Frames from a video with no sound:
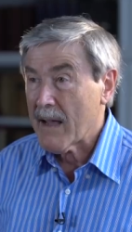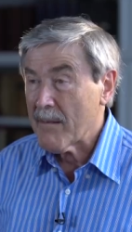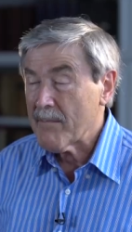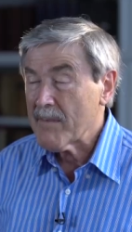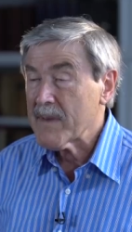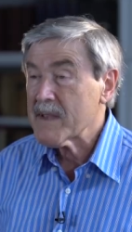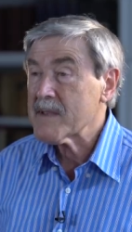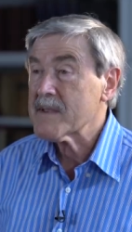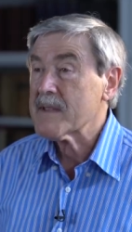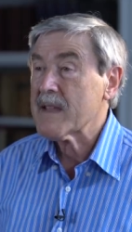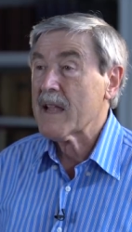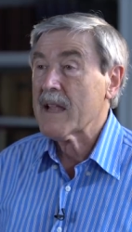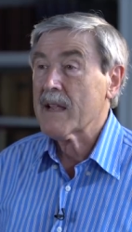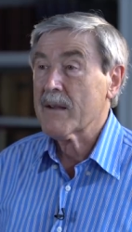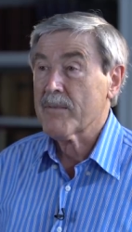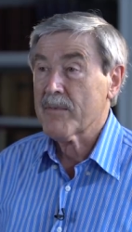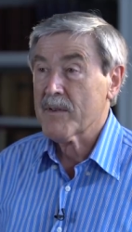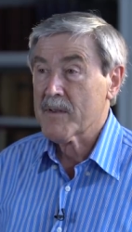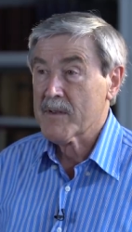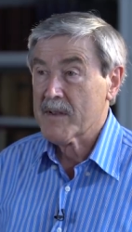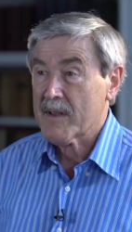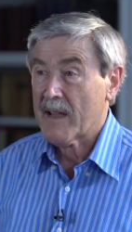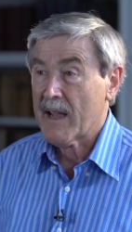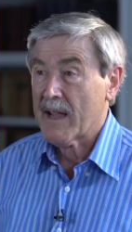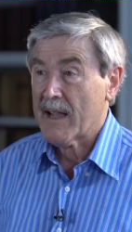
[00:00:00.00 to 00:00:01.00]

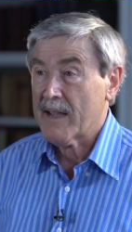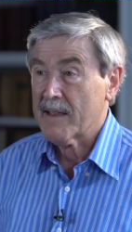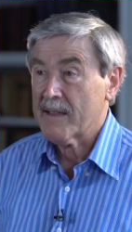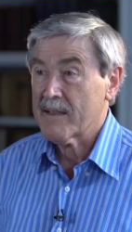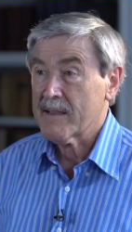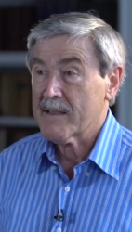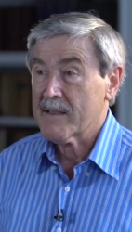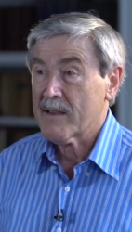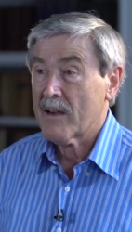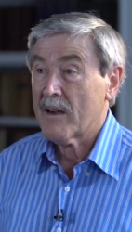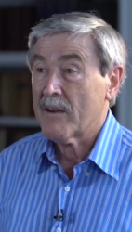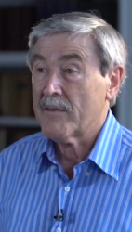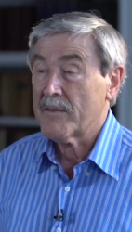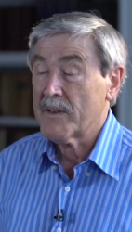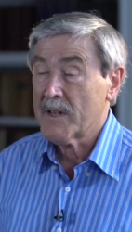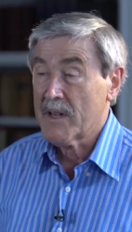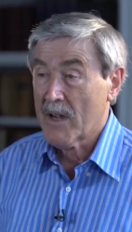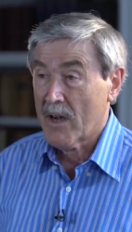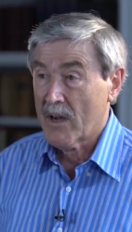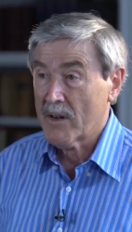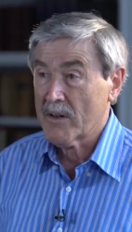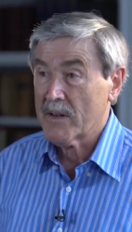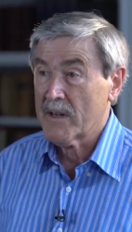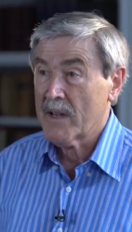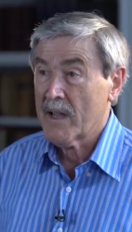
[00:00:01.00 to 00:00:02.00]
unmistakable signs of
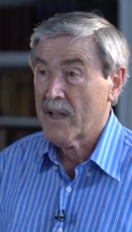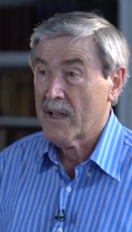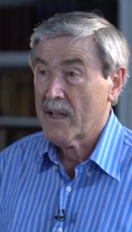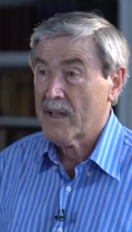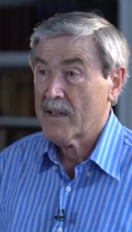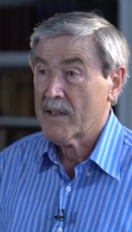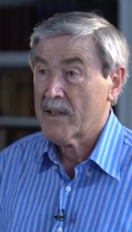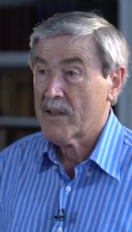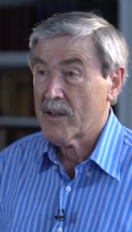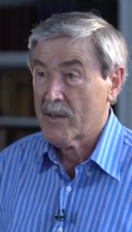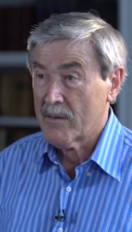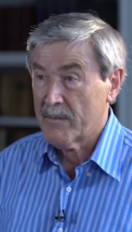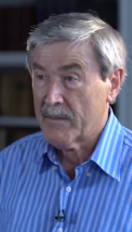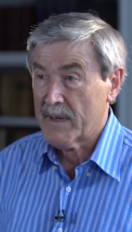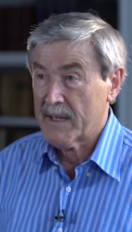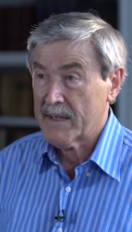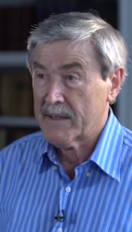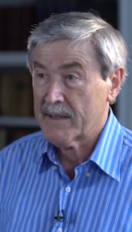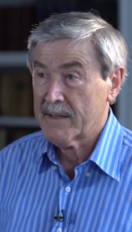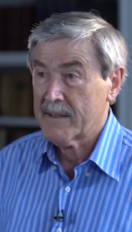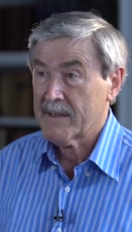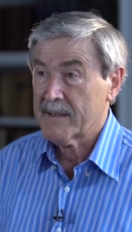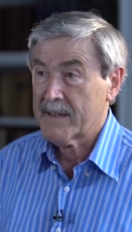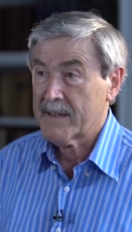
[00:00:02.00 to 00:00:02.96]
non human